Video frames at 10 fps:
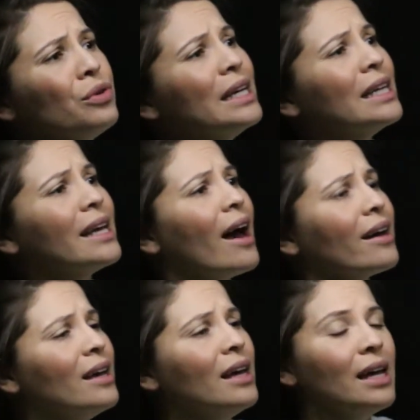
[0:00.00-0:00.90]

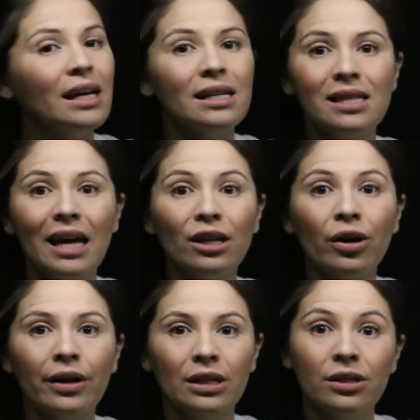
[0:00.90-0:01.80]
iliac is then
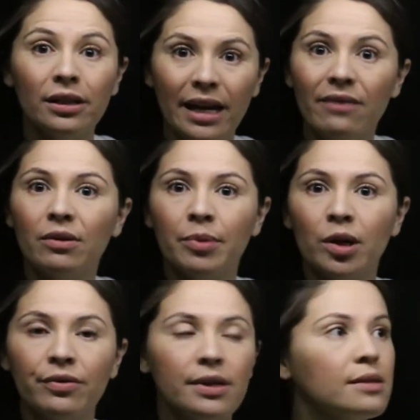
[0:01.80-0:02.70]
going to leave the
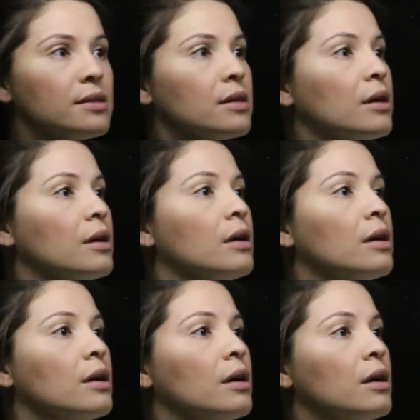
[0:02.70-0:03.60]
pelvis,
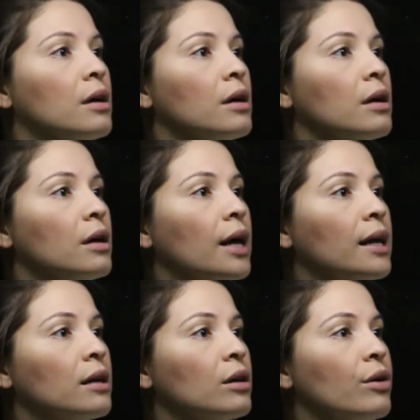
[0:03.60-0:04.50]
and
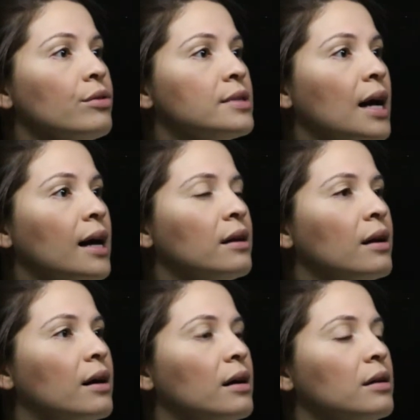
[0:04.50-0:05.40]
it goes
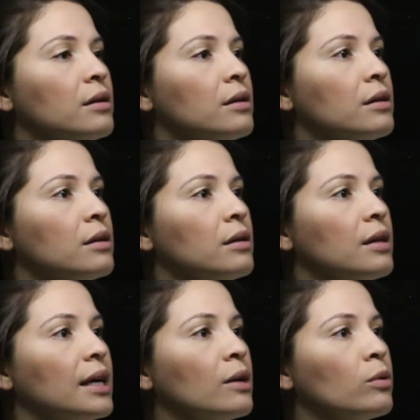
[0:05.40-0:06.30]
under
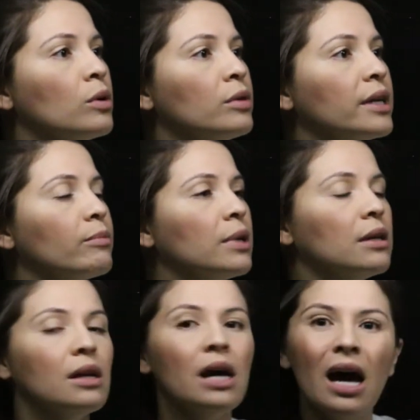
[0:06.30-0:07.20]
the inguinal ligament.
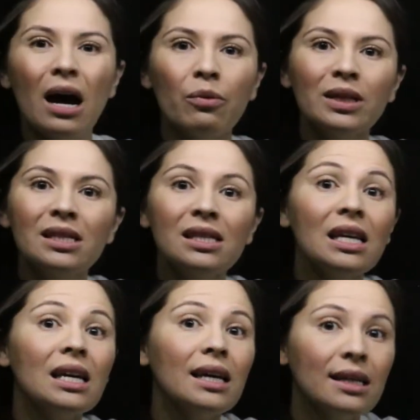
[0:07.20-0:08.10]
And once
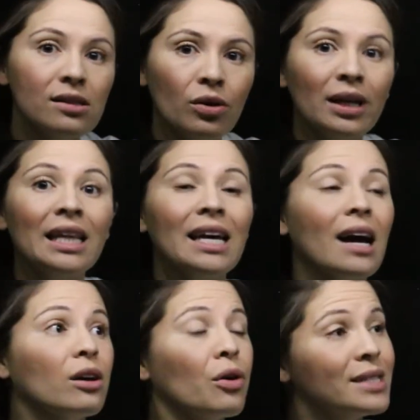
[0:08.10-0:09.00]
the external
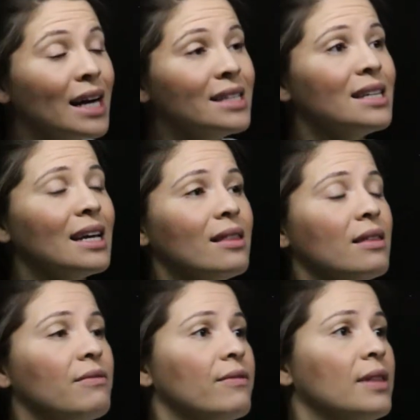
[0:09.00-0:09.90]
iliac goes underneath
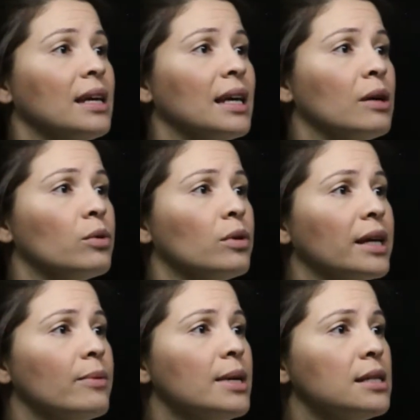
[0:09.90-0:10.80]
the inguinal
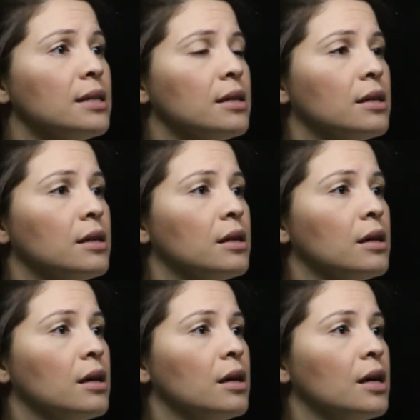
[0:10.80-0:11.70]
ligament,
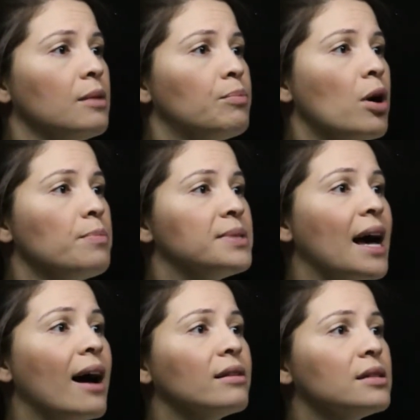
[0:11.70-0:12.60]
it pops
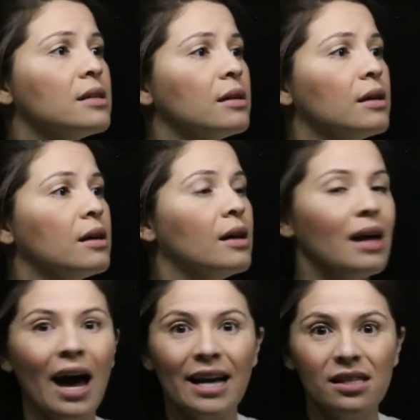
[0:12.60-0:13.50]
out
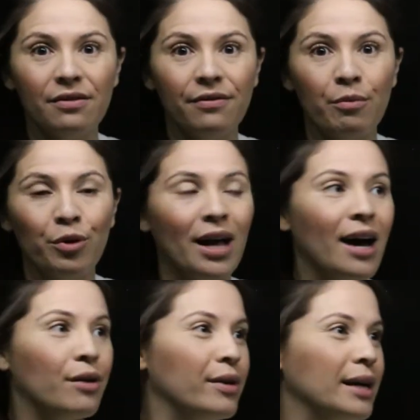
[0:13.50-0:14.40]
as the femoral
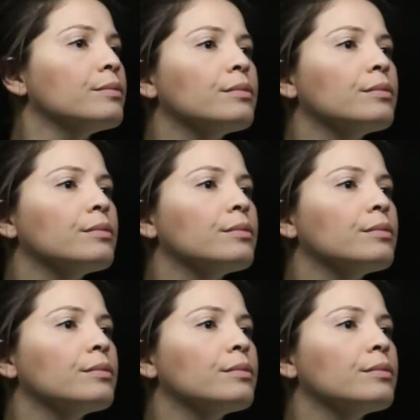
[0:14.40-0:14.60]
artery.